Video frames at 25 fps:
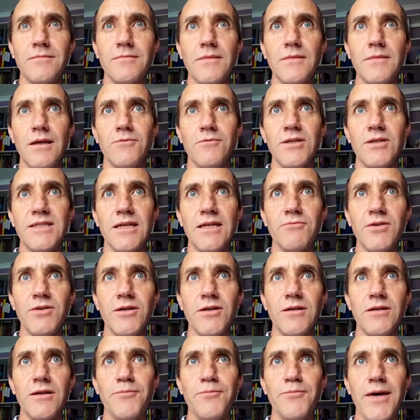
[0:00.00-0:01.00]
We said, we're
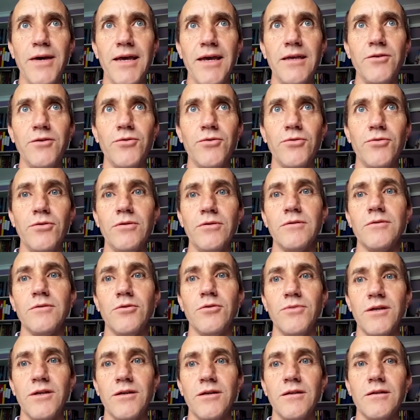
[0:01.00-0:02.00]
going to pay you,
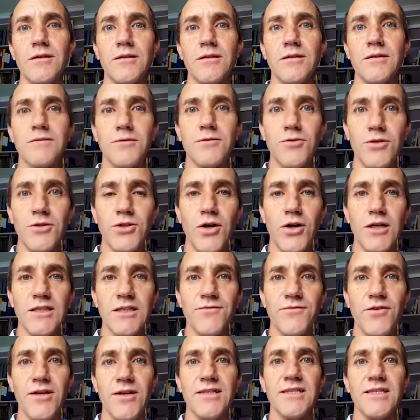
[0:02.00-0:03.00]
or we're going to do
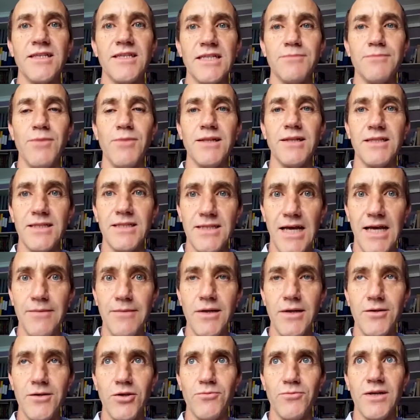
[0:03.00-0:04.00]
transfer in 6 months'
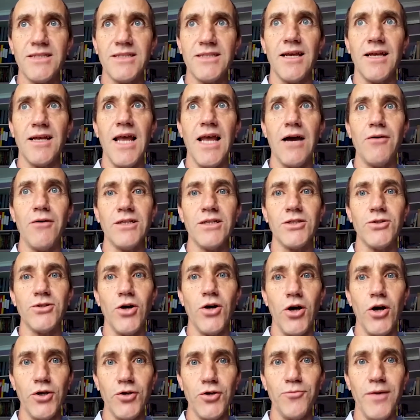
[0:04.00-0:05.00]
time, and you must allow us to
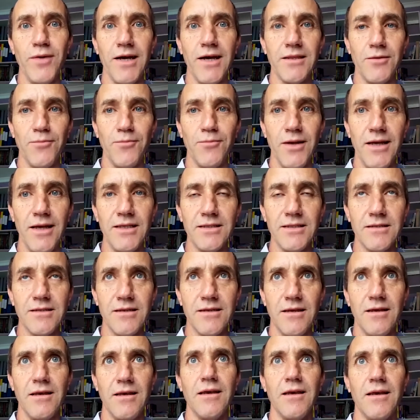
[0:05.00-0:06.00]
occupy the place,
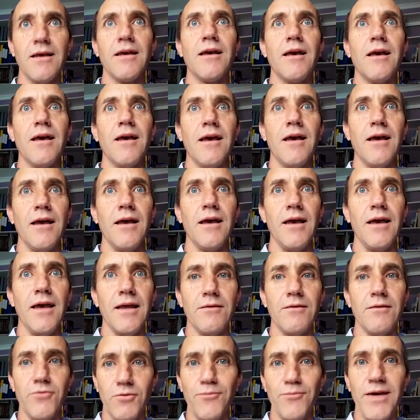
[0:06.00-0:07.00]

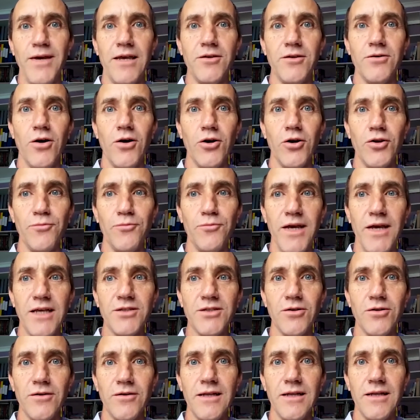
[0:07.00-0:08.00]
and we'll pay you
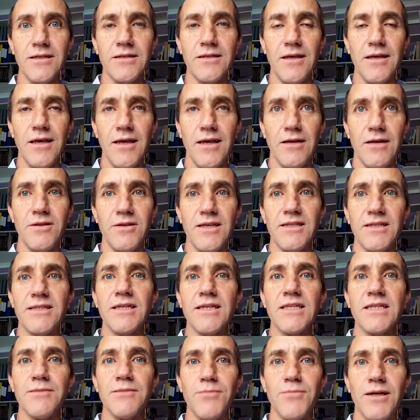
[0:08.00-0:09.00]
occupational rent, and within
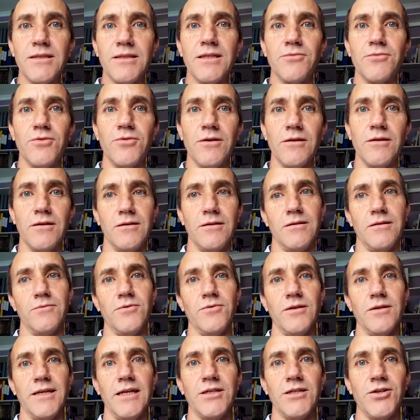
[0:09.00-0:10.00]
6 months
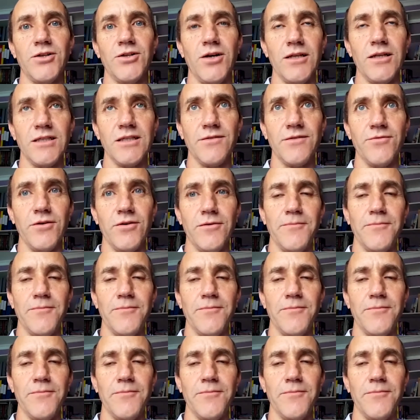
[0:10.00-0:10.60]
we'll get transfer.